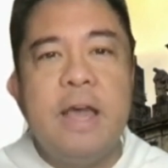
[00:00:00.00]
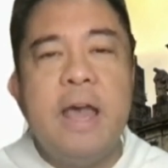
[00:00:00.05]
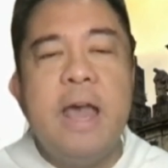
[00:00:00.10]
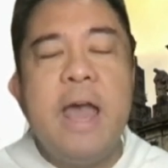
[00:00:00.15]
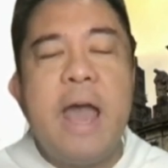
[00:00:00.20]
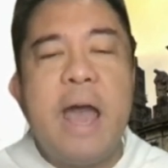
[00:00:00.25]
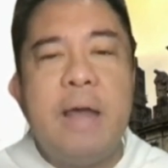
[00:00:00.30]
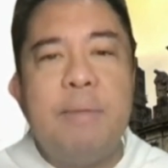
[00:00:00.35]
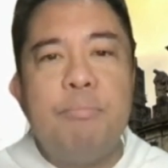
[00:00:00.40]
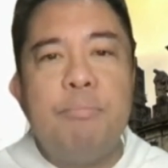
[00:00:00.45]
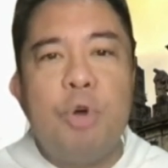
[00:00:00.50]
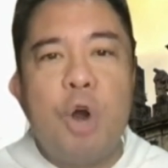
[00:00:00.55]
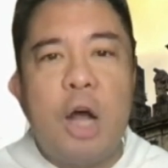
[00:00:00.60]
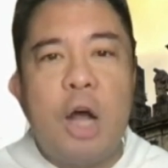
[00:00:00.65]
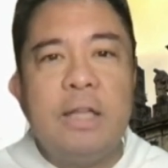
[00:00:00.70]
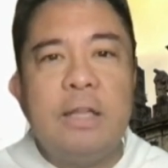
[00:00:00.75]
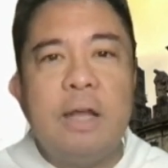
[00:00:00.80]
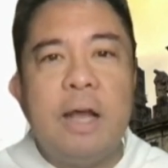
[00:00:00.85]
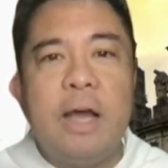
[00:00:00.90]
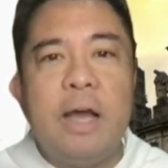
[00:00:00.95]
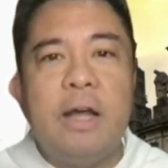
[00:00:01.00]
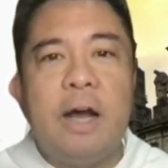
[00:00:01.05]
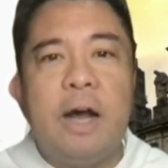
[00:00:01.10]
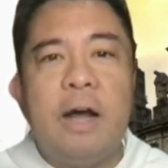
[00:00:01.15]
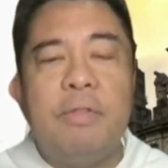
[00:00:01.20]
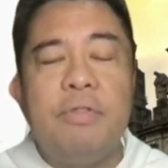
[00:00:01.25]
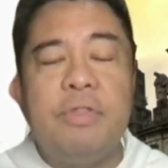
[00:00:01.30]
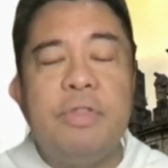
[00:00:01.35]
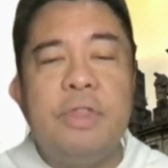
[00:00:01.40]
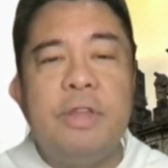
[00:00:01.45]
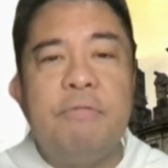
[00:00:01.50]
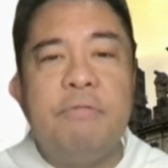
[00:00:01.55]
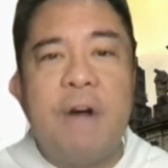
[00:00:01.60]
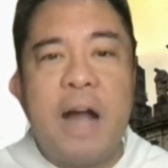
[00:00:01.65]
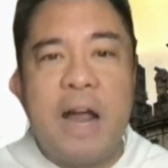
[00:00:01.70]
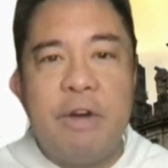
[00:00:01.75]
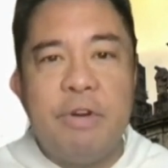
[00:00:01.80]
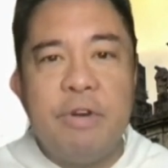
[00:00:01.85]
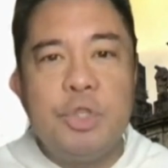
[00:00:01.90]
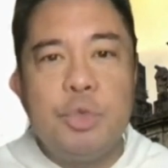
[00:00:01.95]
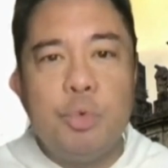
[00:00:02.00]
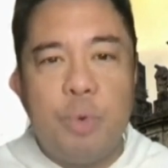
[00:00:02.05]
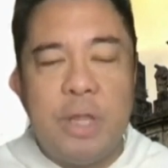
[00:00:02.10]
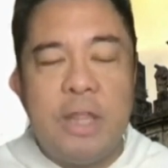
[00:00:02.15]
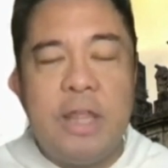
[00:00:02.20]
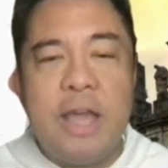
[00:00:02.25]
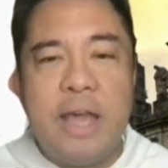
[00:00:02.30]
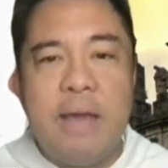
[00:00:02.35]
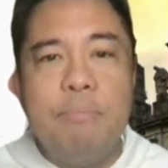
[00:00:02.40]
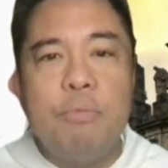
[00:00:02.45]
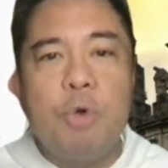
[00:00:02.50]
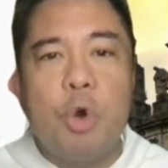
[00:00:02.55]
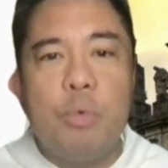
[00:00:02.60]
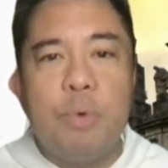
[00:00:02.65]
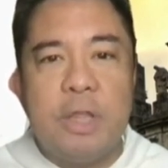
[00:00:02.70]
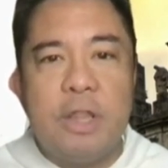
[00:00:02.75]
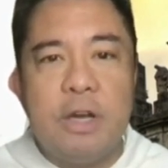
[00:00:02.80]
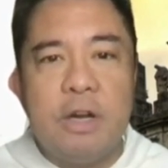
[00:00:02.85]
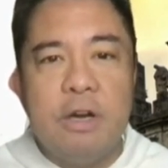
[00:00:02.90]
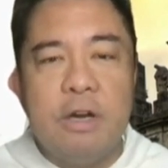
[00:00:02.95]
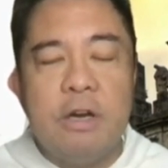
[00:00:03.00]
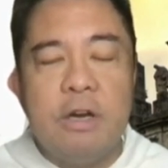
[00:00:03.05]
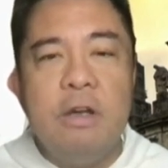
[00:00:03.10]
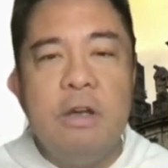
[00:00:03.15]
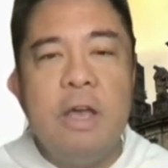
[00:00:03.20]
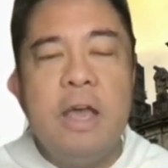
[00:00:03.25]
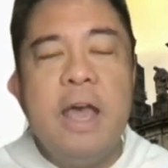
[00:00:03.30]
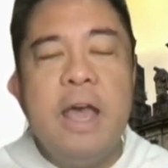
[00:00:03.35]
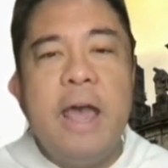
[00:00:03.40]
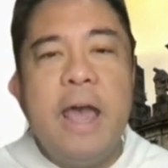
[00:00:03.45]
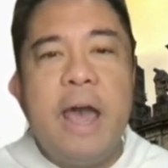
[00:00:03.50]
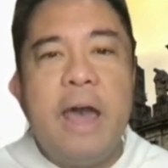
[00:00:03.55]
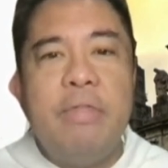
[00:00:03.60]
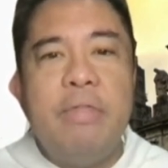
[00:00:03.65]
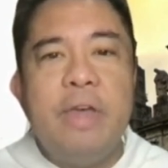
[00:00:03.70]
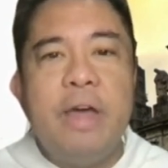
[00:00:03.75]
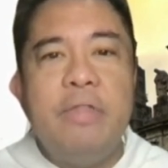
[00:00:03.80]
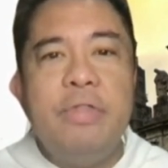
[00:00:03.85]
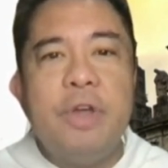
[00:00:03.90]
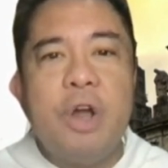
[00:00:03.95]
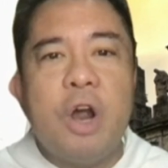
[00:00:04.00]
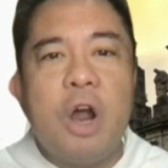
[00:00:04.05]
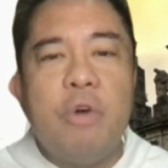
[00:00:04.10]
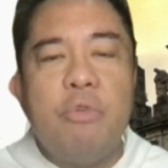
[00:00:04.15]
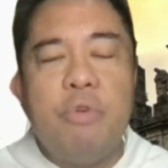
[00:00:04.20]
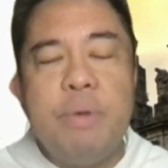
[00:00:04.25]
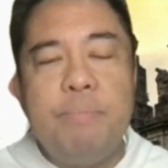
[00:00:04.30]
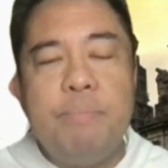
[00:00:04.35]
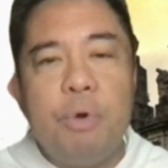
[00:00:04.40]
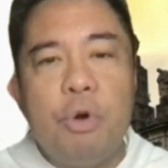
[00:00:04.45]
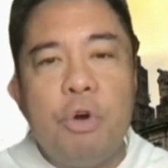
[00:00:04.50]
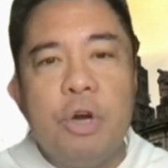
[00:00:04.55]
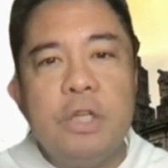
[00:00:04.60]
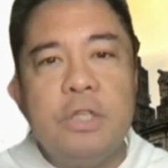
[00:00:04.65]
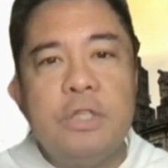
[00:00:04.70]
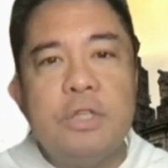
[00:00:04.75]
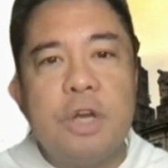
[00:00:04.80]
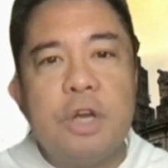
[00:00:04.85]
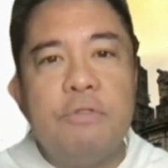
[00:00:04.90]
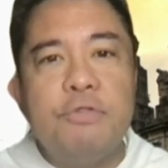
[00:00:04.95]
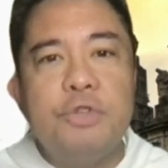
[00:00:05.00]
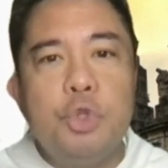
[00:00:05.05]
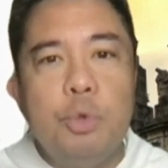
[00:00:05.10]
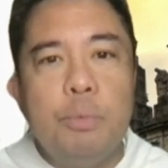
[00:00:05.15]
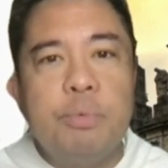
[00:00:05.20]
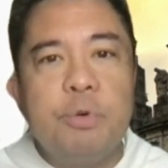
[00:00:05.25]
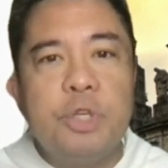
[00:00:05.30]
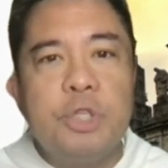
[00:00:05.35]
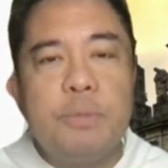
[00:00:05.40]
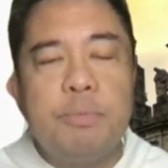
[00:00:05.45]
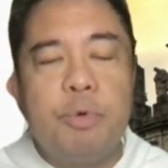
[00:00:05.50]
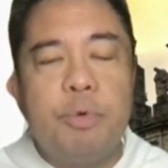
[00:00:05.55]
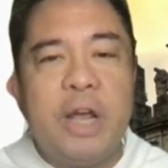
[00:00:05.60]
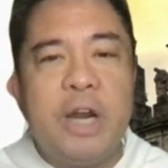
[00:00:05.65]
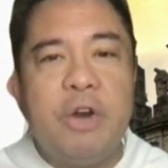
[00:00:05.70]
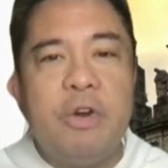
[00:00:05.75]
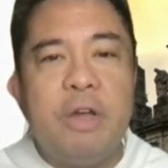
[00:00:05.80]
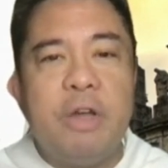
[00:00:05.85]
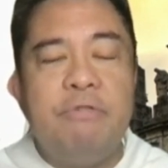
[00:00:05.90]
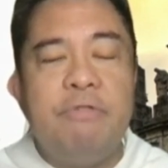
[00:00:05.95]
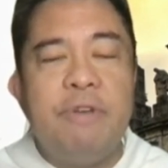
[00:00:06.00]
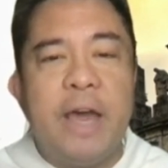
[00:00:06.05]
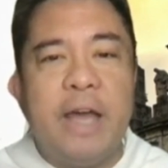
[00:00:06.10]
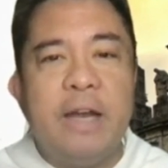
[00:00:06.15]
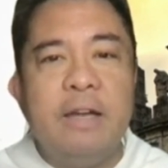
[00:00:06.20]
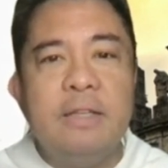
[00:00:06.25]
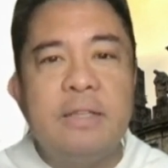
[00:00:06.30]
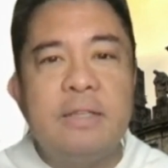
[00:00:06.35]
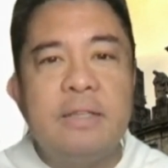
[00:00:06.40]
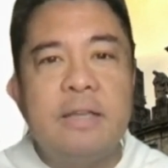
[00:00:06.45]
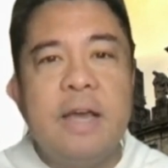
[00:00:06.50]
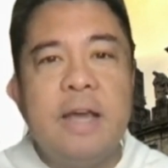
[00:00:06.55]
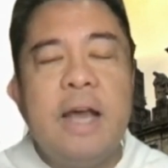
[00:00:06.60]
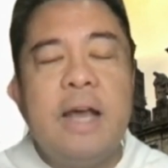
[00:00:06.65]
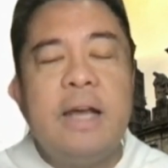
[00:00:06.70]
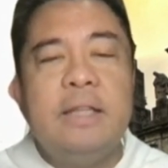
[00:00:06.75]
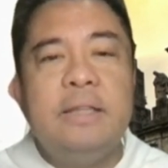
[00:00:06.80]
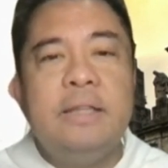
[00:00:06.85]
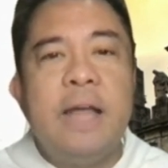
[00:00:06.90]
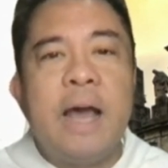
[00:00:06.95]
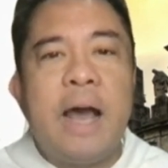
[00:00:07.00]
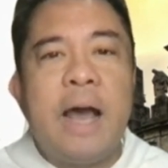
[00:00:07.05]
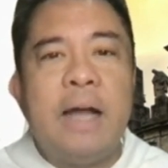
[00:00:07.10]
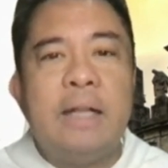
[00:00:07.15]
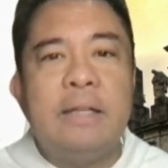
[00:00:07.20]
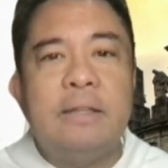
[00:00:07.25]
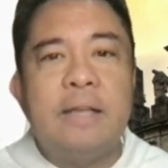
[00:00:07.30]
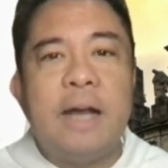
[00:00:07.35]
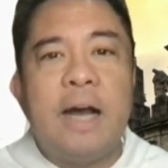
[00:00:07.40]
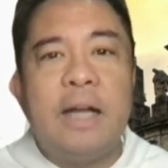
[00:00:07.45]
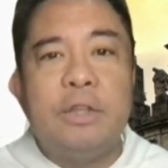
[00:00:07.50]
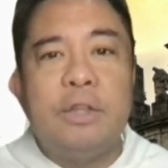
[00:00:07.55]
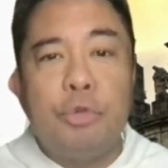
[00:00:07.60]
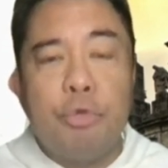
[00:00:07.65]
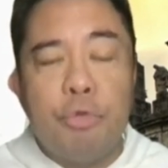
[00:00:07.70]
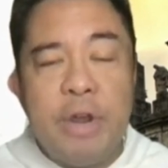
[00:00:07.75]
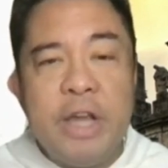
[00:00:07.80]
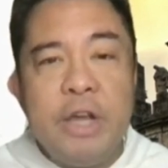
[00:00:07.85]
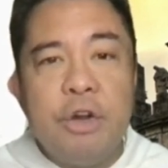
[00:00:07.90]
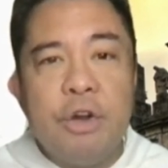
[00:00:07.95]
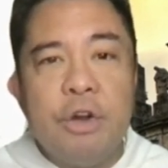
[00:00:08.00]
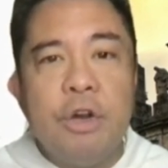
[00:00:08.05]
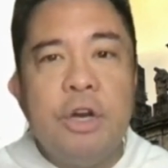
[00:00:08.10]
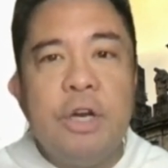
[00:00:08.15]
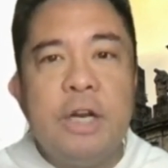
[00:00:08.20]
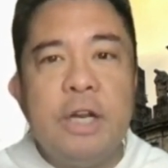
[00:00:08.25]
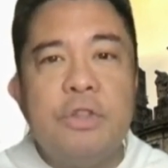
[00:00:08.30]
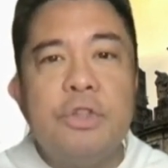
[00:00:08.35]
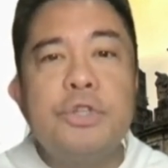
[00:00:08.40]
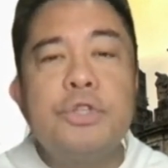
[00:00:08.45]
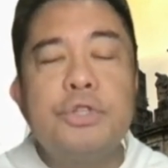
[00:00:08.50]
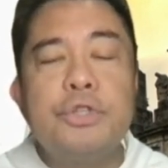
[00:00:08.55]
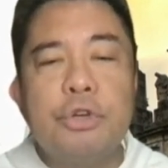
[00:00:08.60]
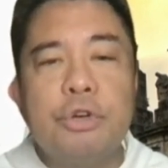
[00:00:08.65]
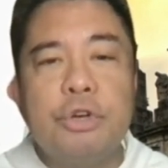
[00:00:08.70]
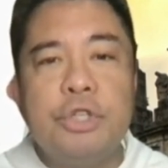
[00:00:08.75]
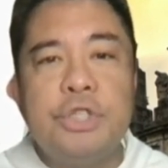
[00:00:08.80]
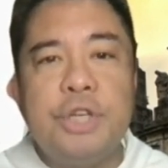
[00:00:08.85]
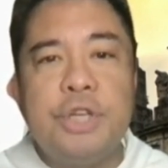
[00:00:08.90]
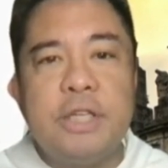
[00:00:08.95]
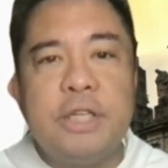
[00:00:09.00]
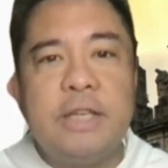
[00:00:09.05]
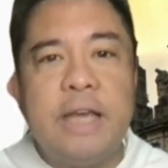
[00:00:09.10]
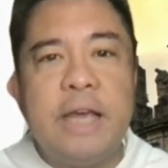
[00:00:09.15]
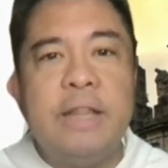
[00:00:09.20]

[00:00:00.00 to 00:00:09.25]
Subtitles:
and brought the virus with him or with her. And then there are reports of super spreader events that triggered the surges in the